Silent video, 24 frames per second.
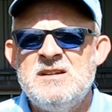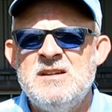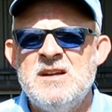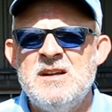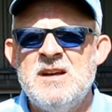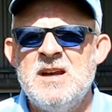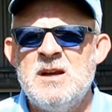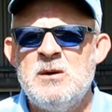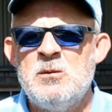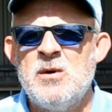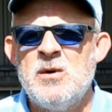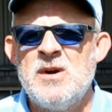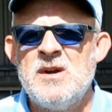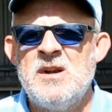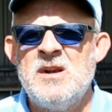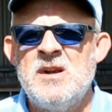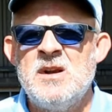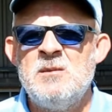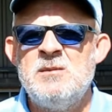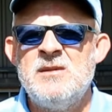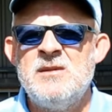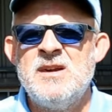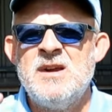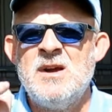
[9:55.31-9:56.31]
You need one
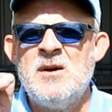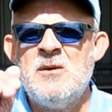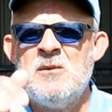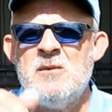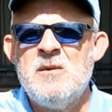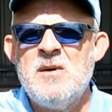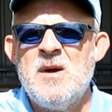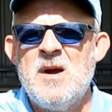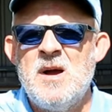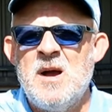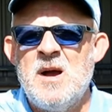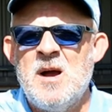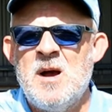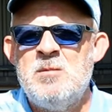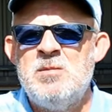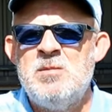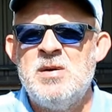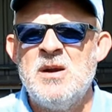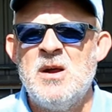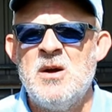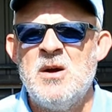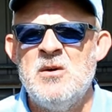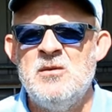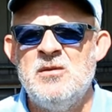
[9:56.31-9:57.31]
club to go
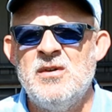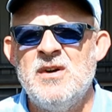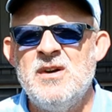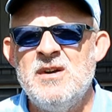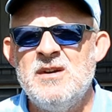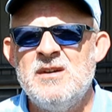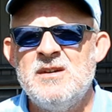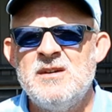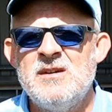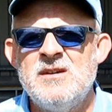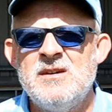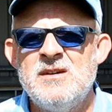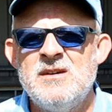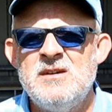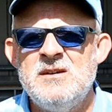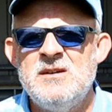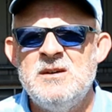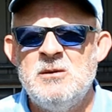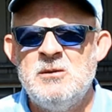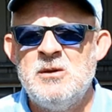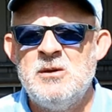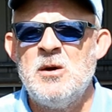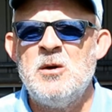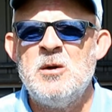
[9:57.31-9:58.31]
up and over,
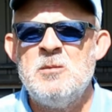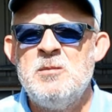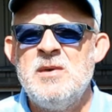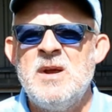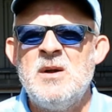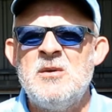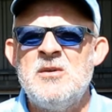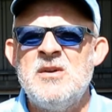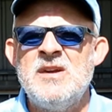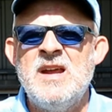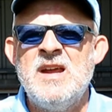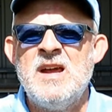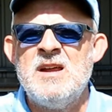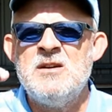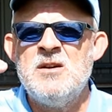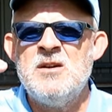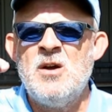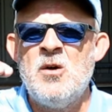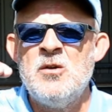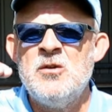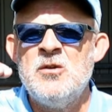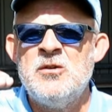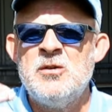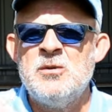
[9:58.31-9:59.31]
You've got to be able to get
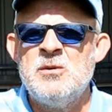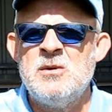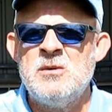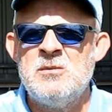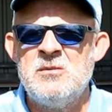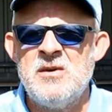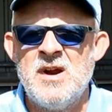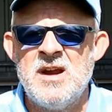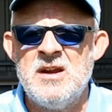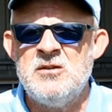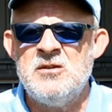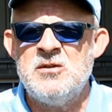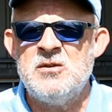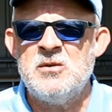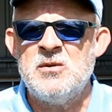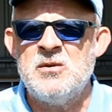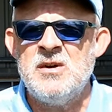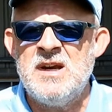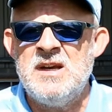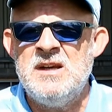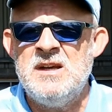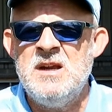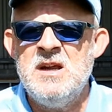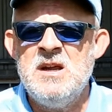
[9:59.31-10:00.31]
onto a raised
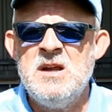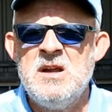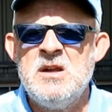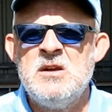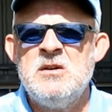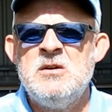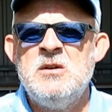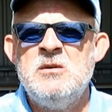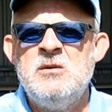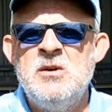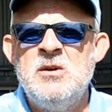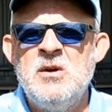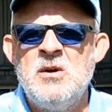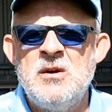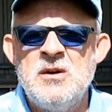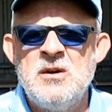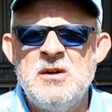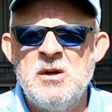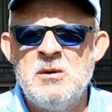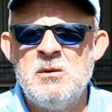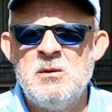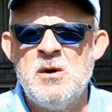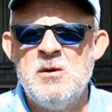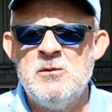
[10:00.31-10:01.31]
green. You've got
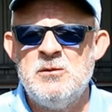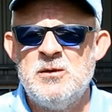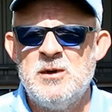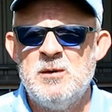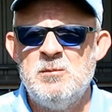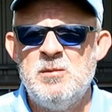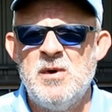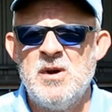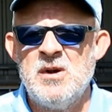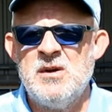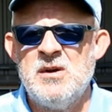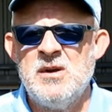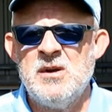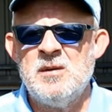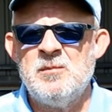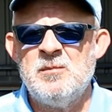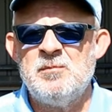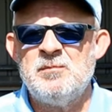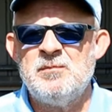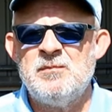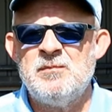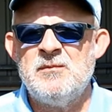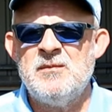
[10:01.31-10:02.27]
to go over a bunker.